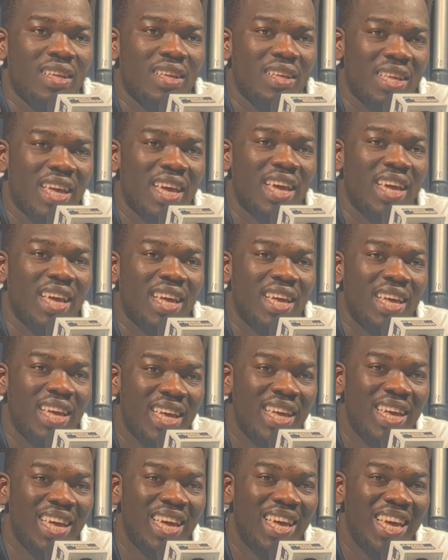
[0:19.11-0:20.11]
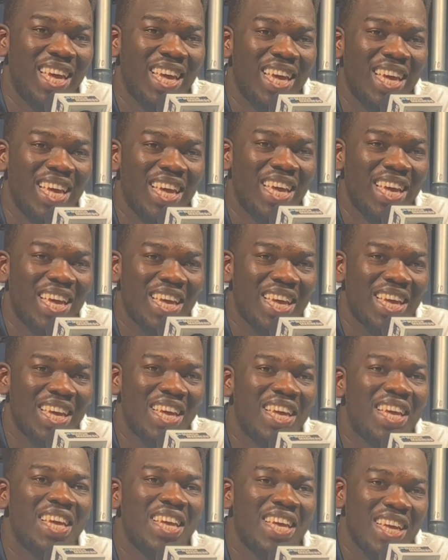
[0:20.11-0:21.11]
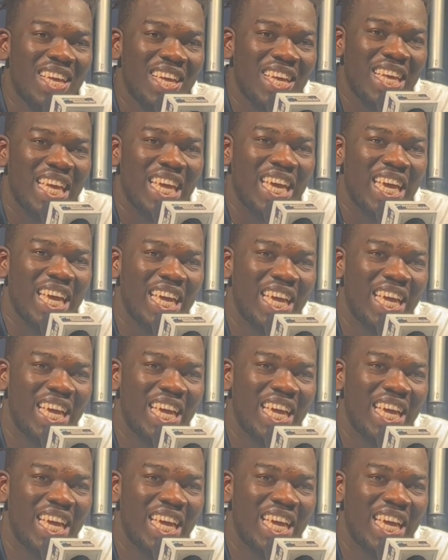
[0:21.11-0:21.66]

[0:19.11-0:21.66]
Like, yeah. He was battling you every day. You know? Yeah.